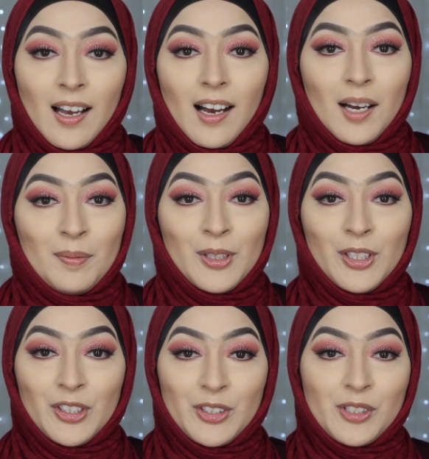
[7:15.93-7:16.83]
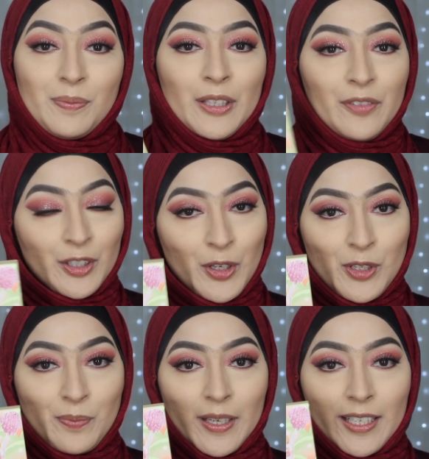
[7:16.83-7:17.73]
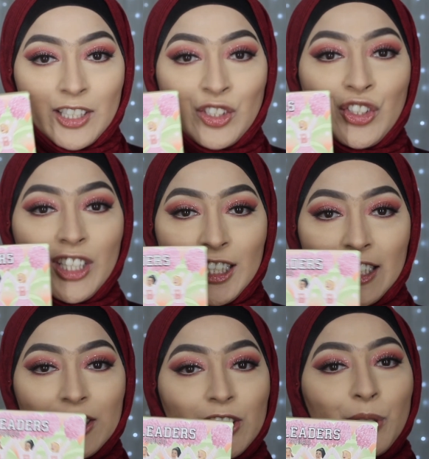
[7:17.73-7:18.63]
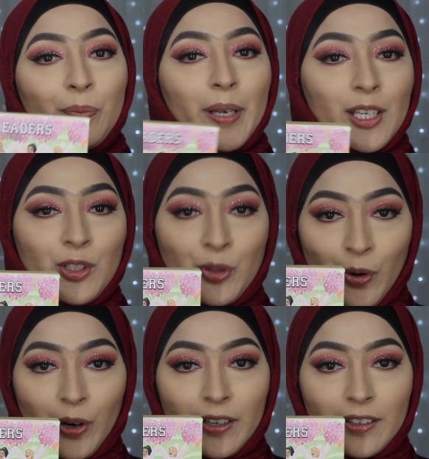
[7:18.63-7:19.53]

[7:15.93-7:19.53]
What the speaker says: I'm gonna use Benefit Cosmetics Cheekleader Pink Squad.